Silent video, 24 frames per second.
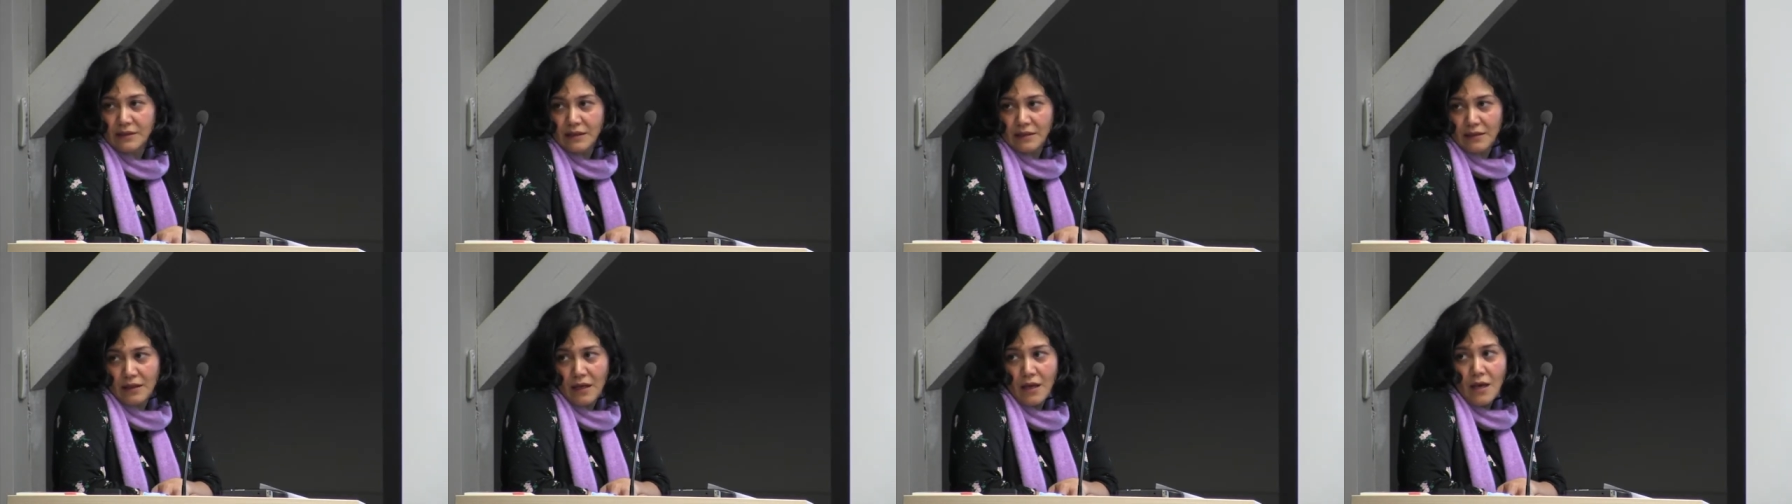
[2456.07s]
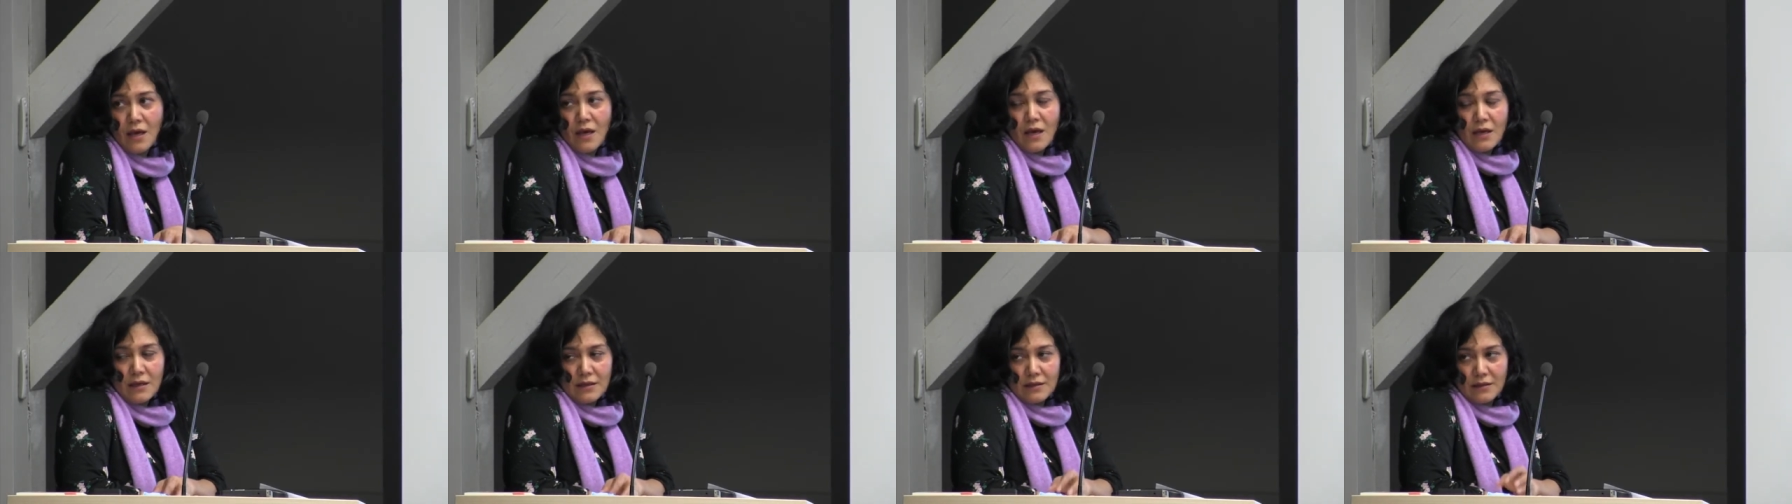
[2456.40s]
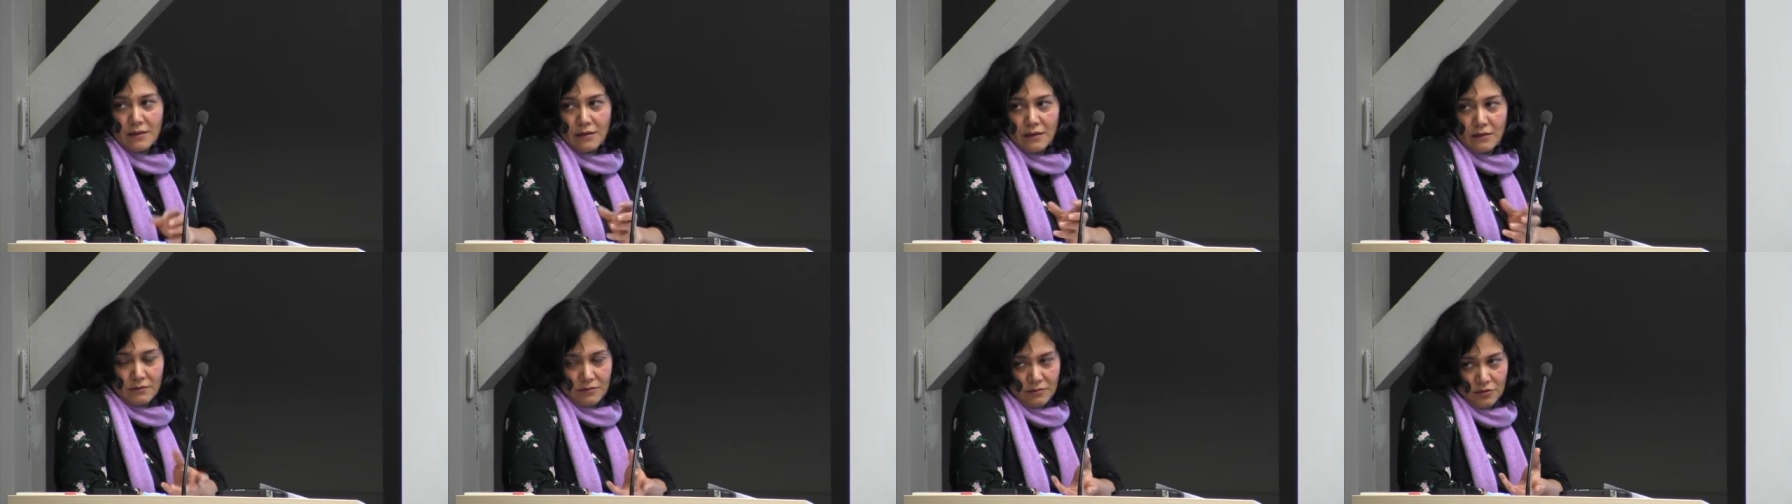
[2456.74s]
in the
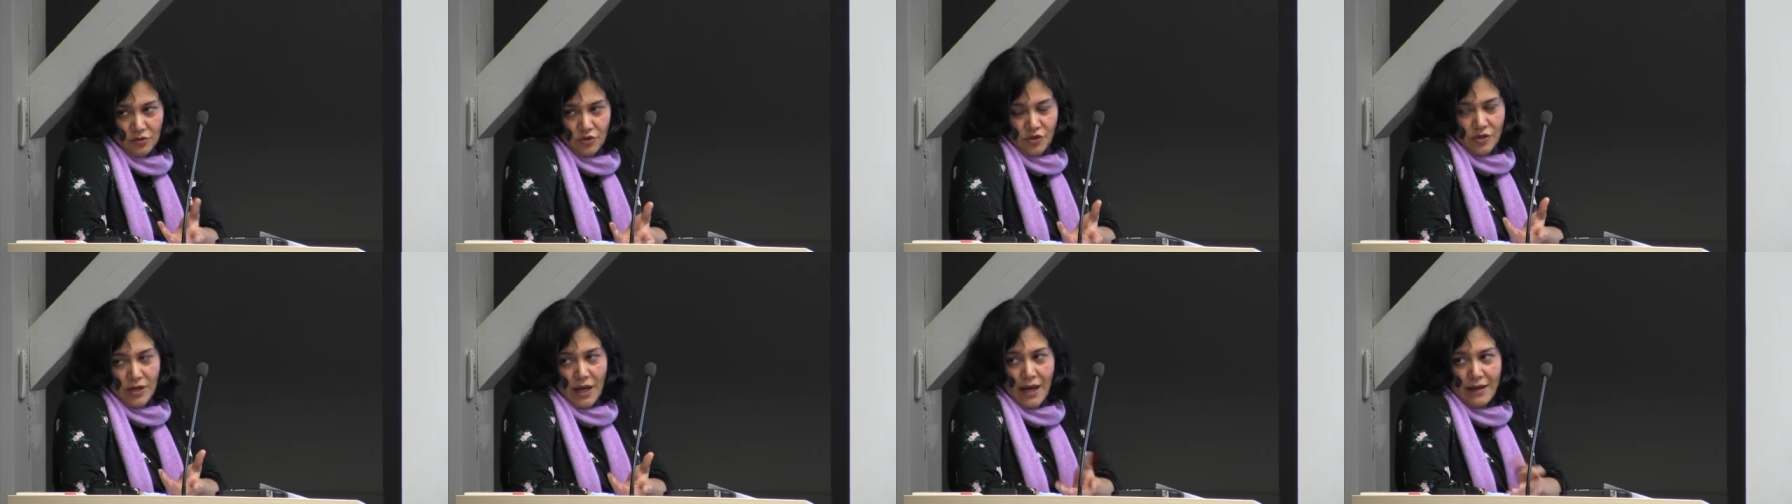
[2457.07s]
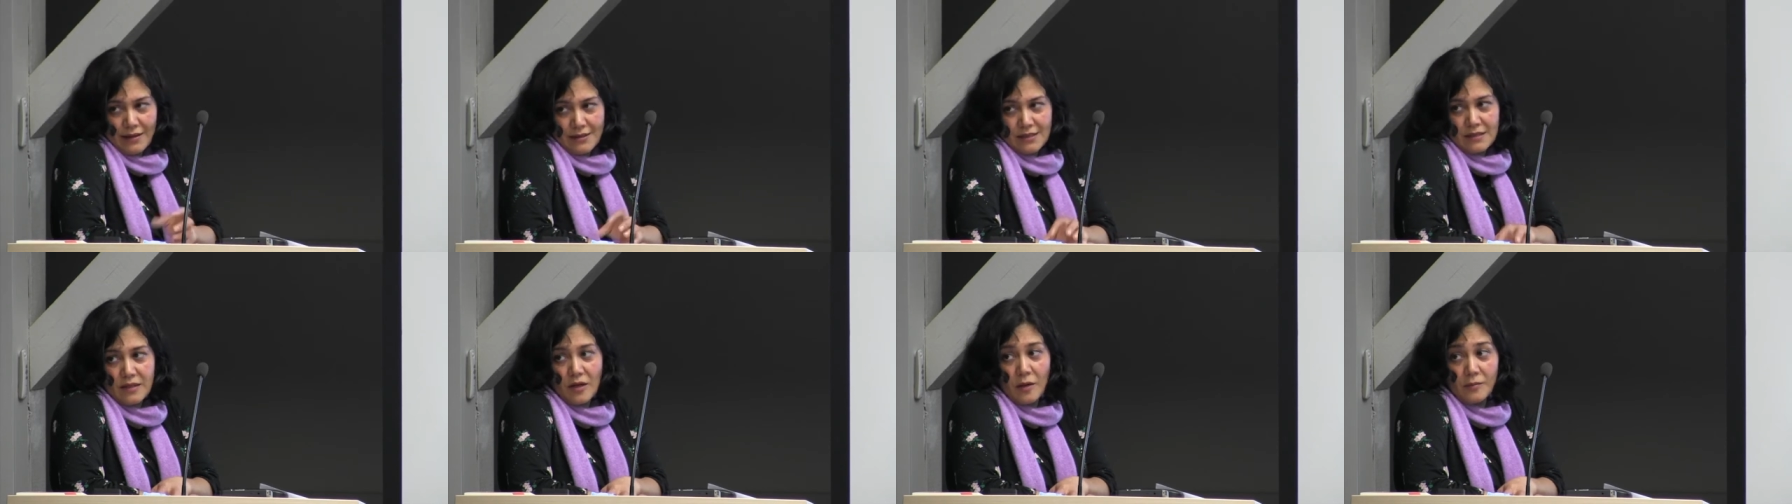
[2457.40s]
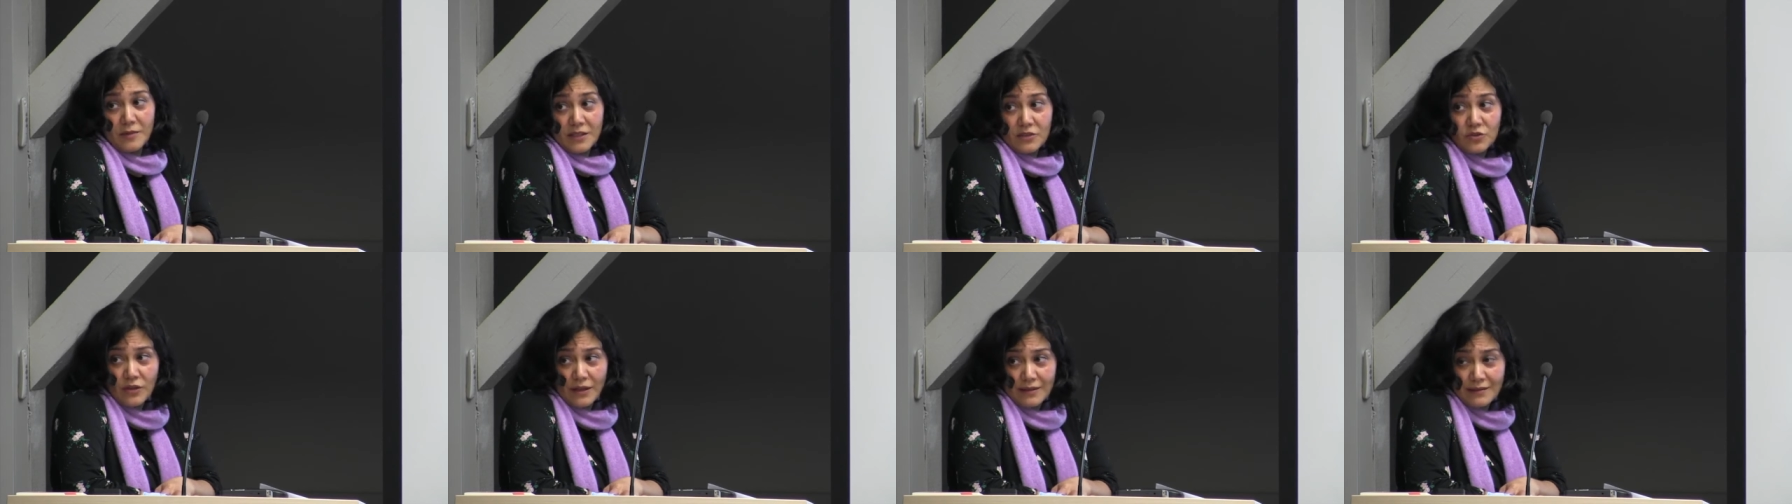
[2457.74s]
Shia
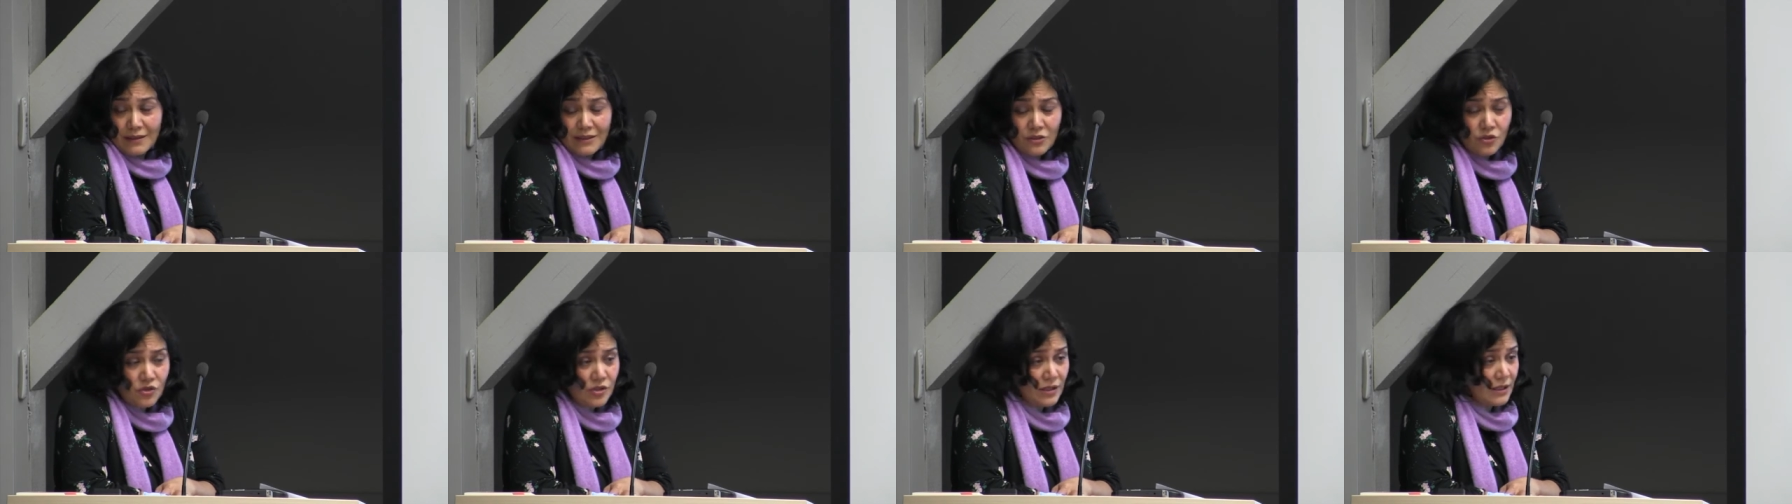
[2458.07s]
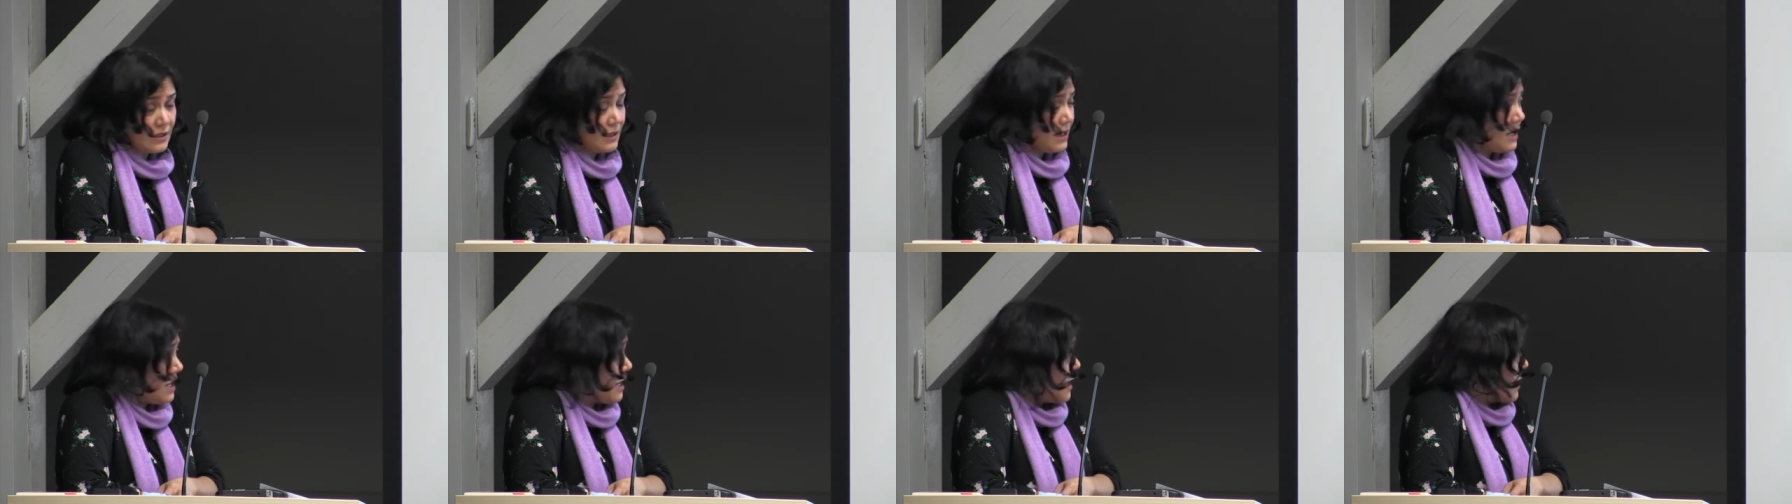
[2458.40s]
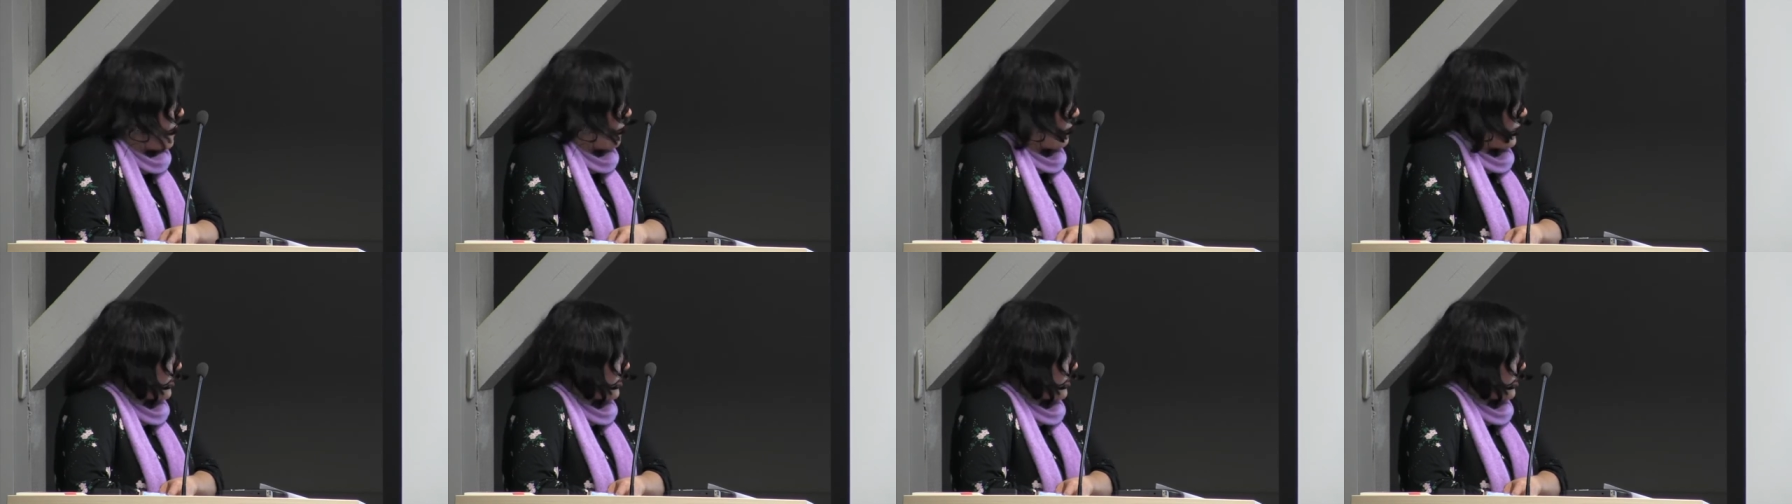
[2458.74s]
Islamic tradition,